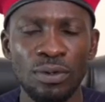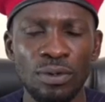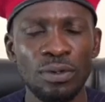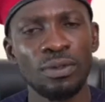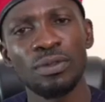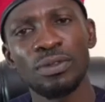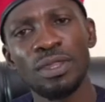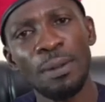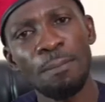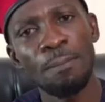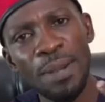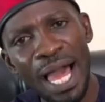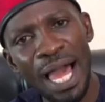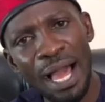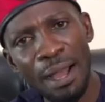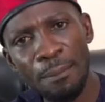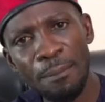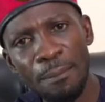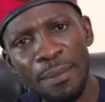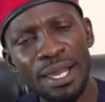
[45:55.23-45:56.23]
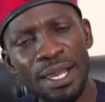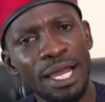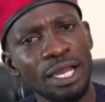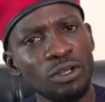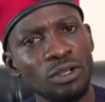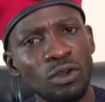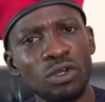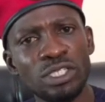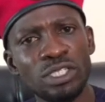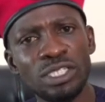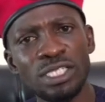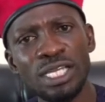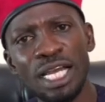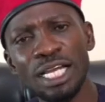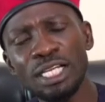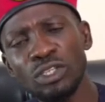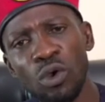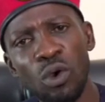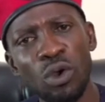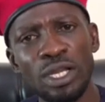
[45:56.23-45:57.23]
The blackmail and
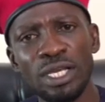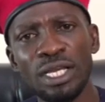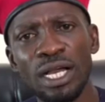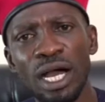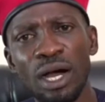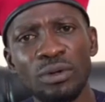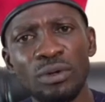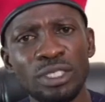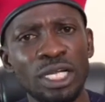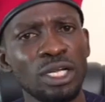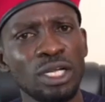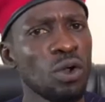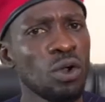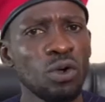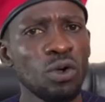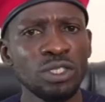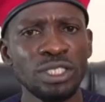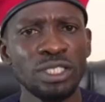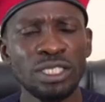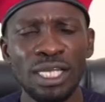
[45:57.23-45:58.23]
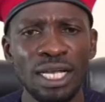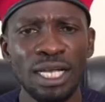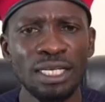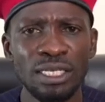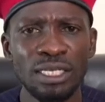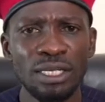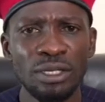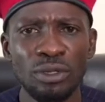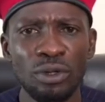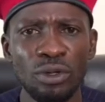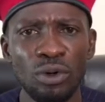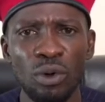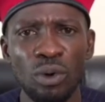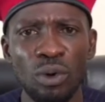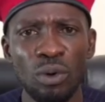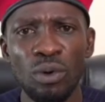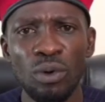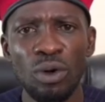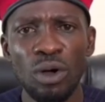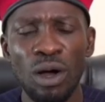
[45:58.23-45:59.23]
constant calling out and constant, you
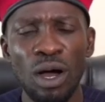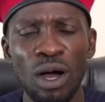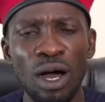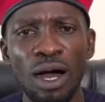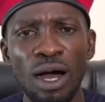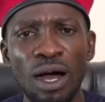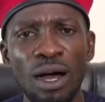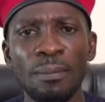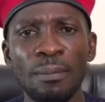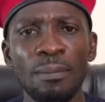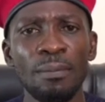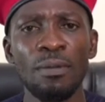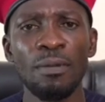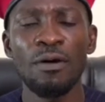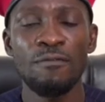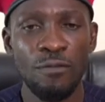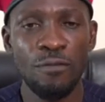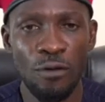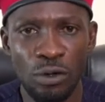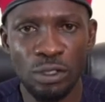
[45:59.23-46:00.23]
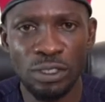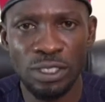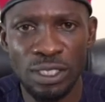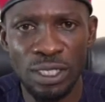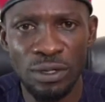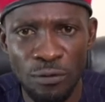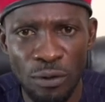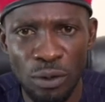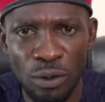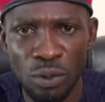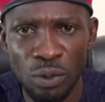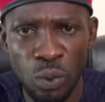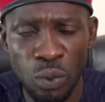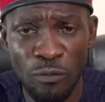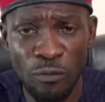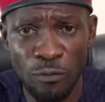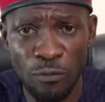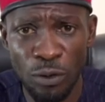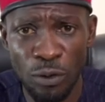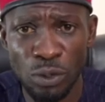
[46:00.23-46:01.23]
know, um, false, false,
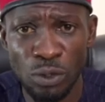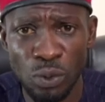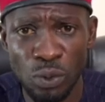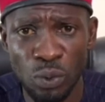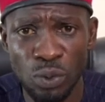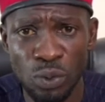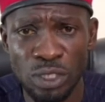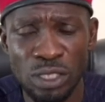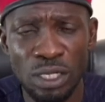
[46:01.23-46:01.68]
falsehoods